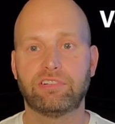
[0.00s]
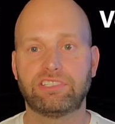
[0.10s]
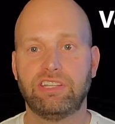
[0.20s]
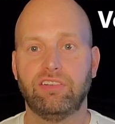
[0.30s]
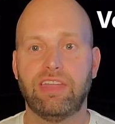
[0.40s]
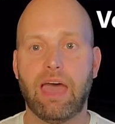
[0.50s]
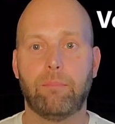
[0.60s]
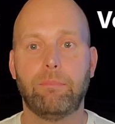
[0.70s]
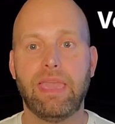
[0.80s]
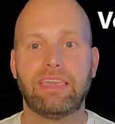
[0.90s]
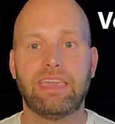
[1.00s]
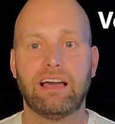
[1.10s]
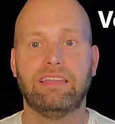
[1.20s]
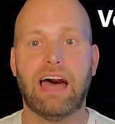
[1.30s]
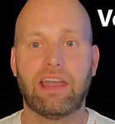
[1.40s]
they're still not making
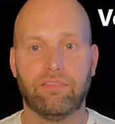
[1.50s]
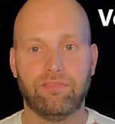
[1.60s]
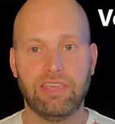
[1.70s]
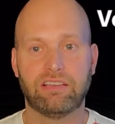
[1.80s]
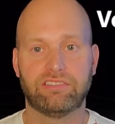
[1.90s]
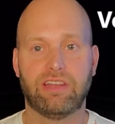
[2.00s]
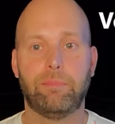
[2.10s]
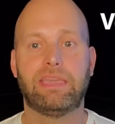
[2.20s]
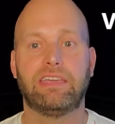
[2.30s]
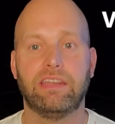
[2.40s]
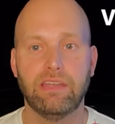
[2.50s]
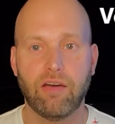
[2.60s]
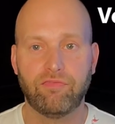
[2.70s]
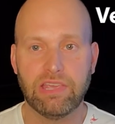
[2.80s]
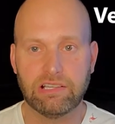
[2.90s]
a lot of vehicles. They're not making
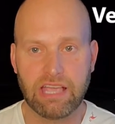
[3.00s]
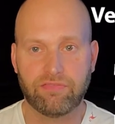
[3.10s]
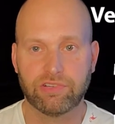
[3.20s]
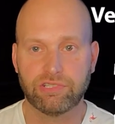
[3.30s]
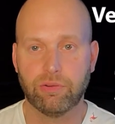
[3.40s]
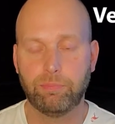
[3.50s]
enough vehicles, that's for sure.